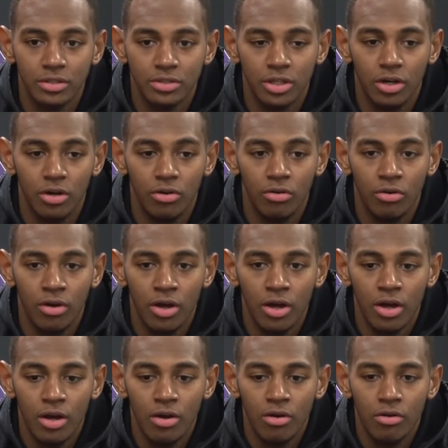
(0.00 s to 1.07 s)
So
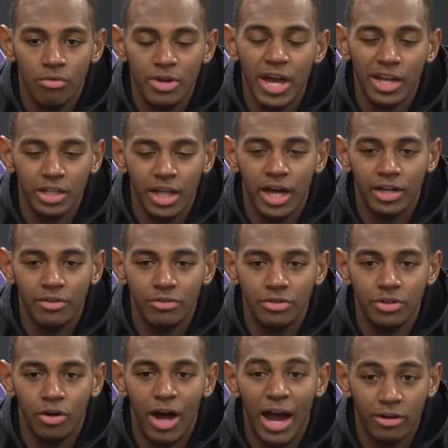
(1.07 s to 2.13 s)
we had a lot of,
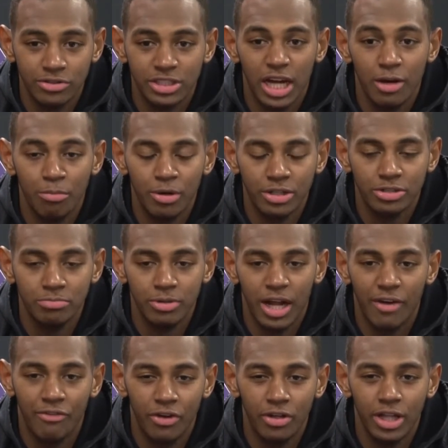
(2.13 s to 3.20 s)
you know, outside pressure,
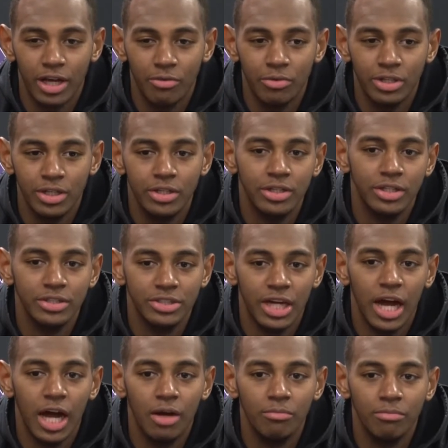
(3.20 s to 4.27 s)
but I felt like we did a good
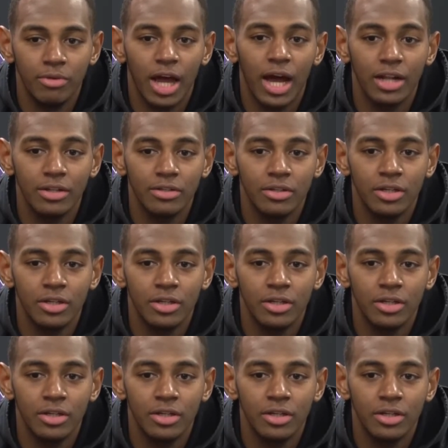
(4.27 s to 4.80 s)
job not